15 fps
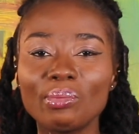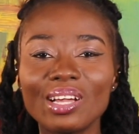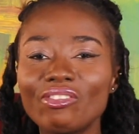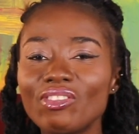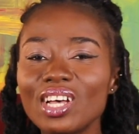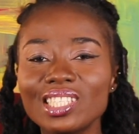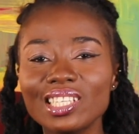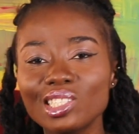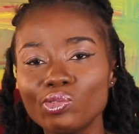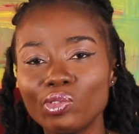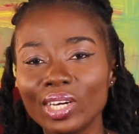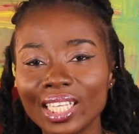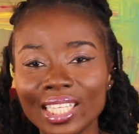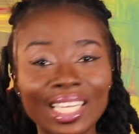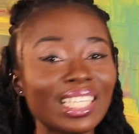But if they should
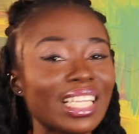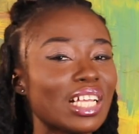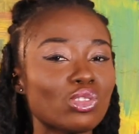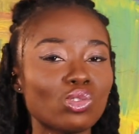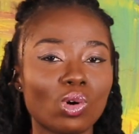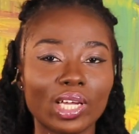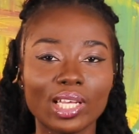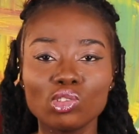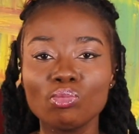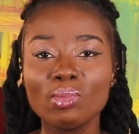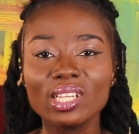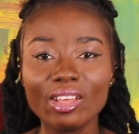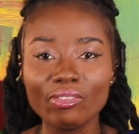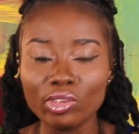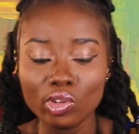forget it, let us talk it to
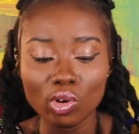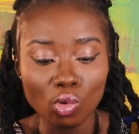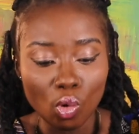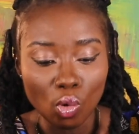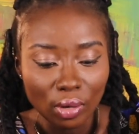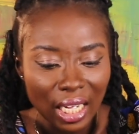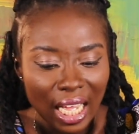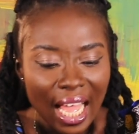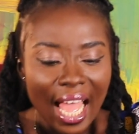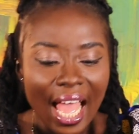make the video go.